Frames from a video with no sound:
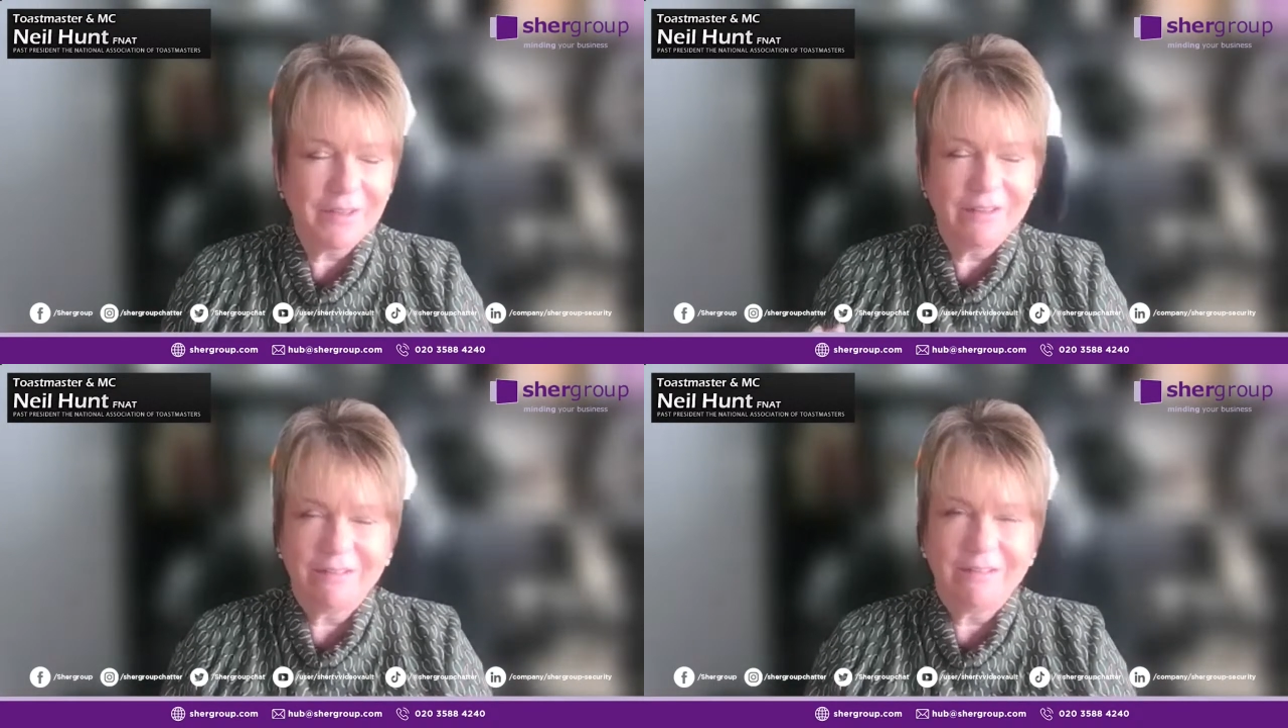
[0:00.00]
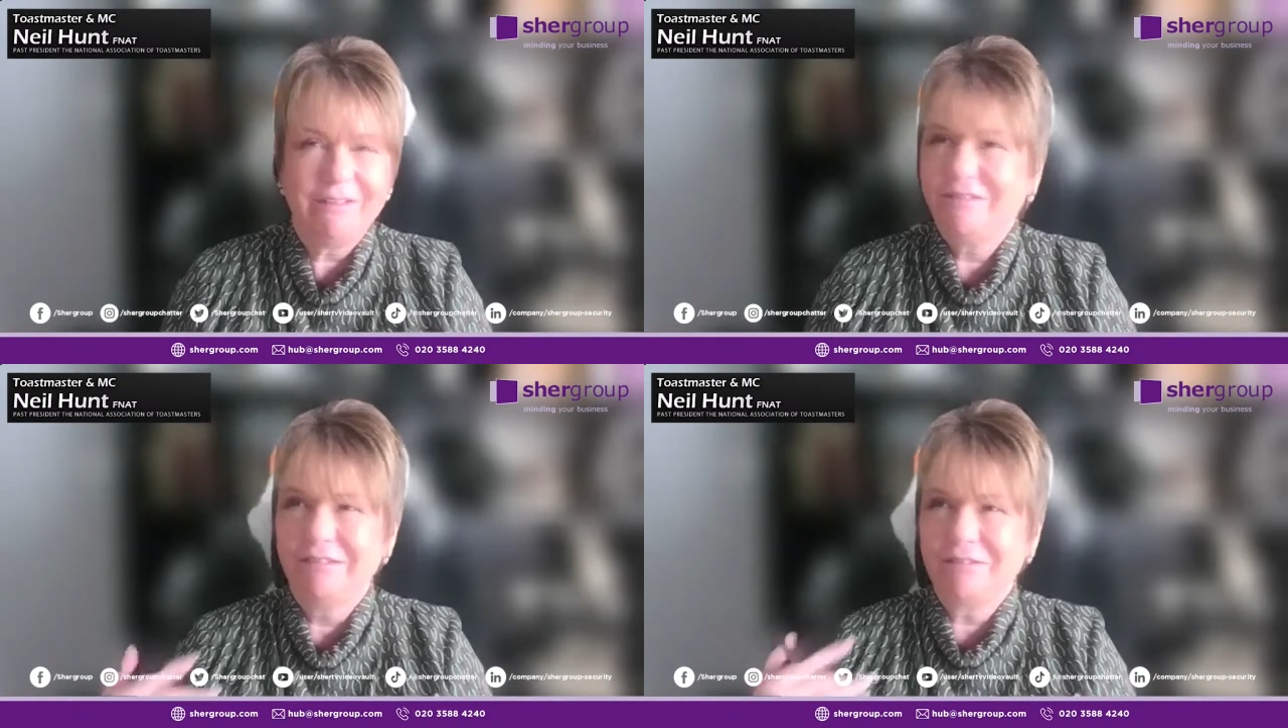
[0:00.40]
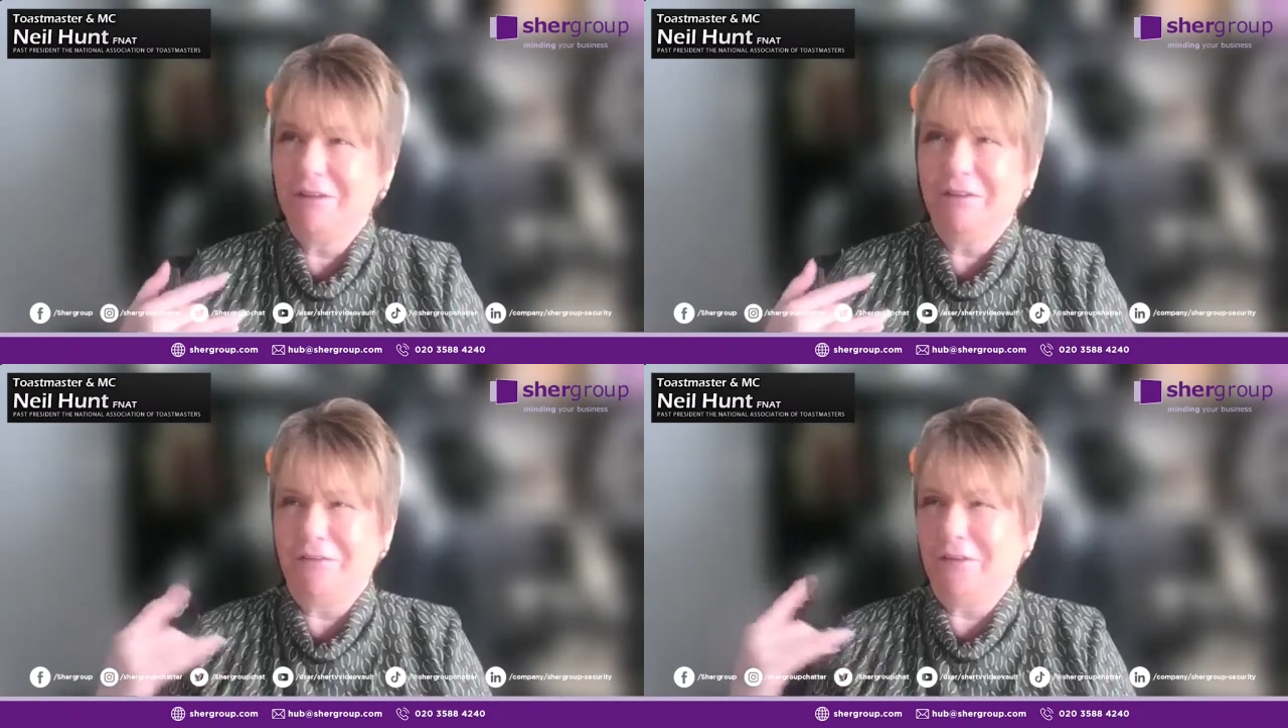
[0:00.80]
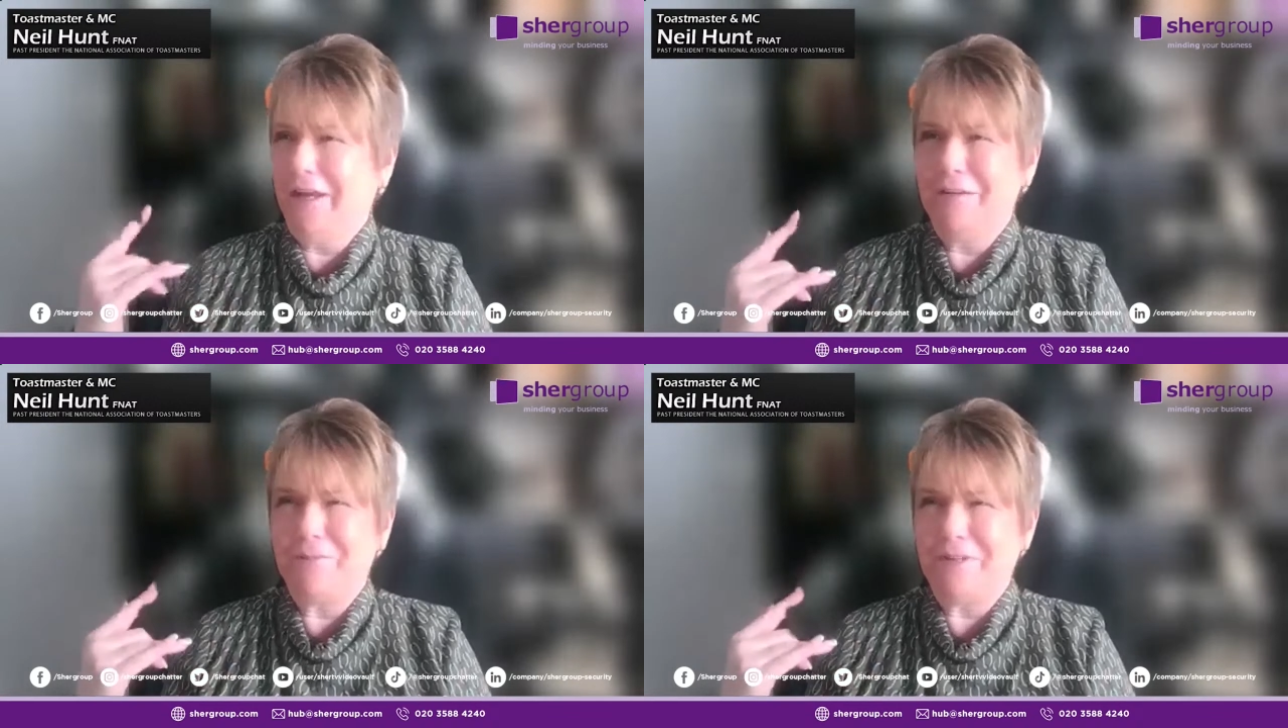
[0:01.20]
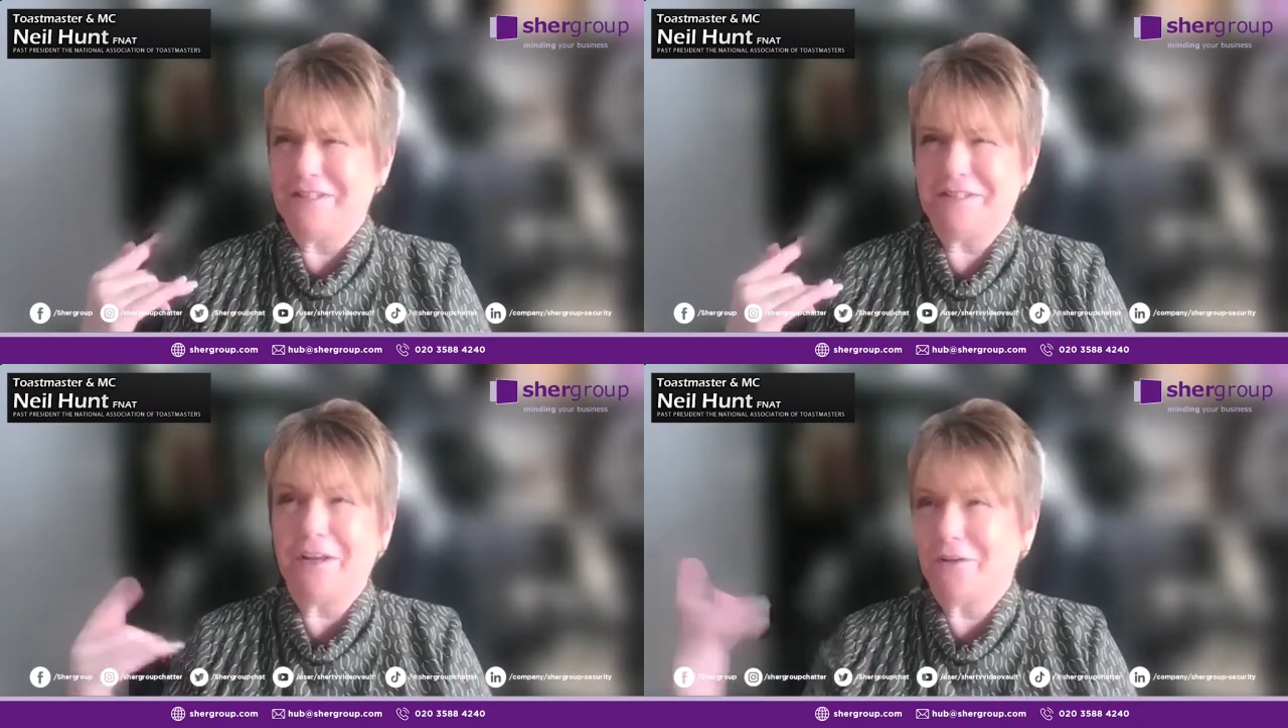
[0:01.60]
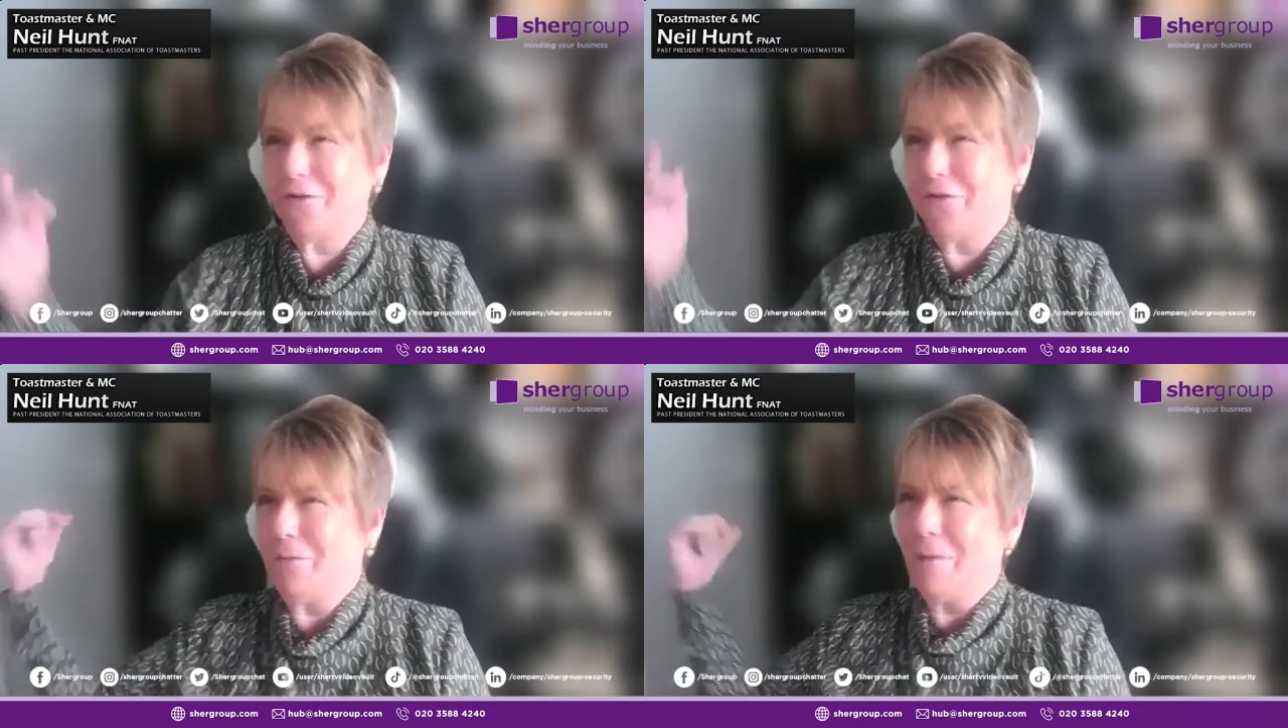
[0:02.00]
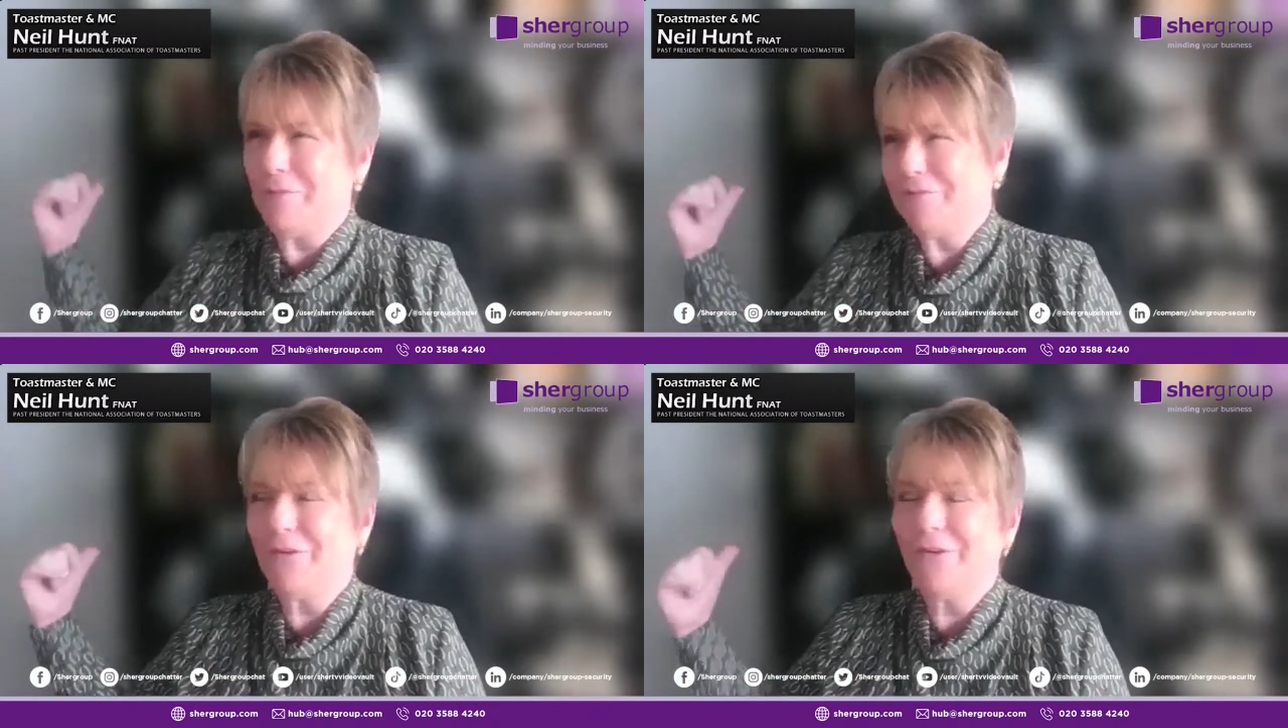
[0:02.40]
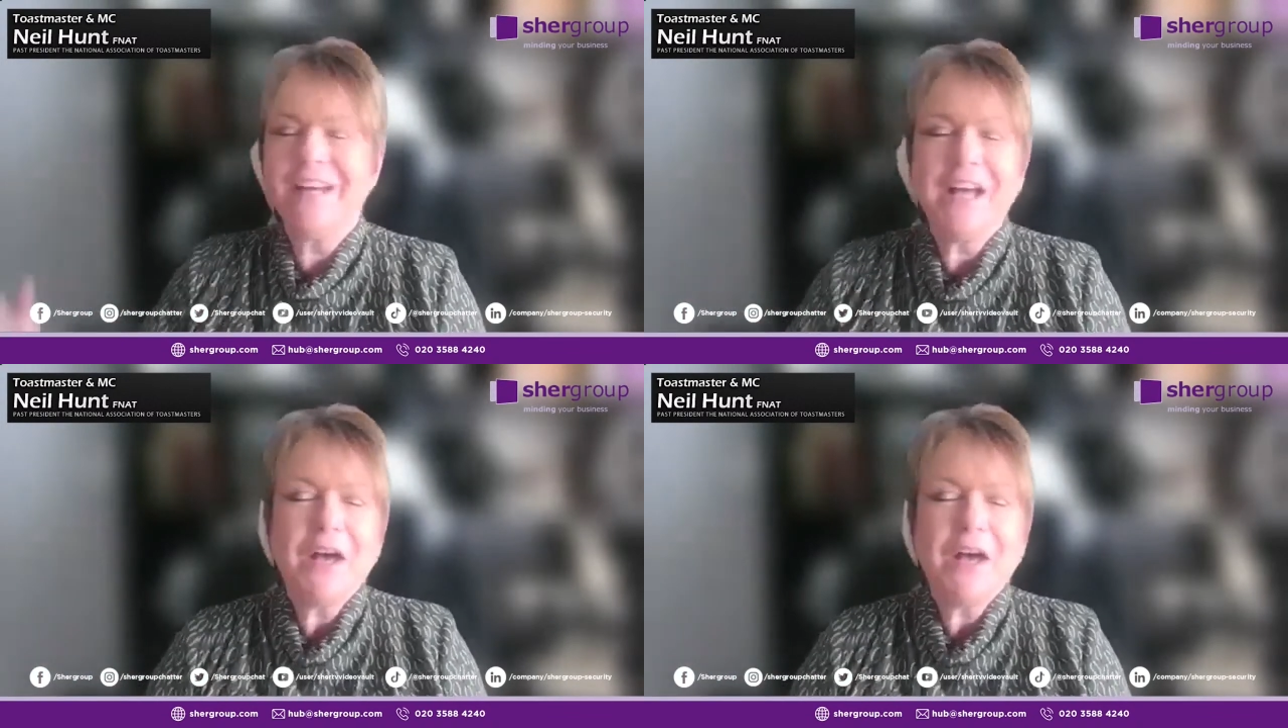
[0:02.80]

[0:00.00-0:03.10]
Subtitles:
I mean, I think I'd be stuck on the one before.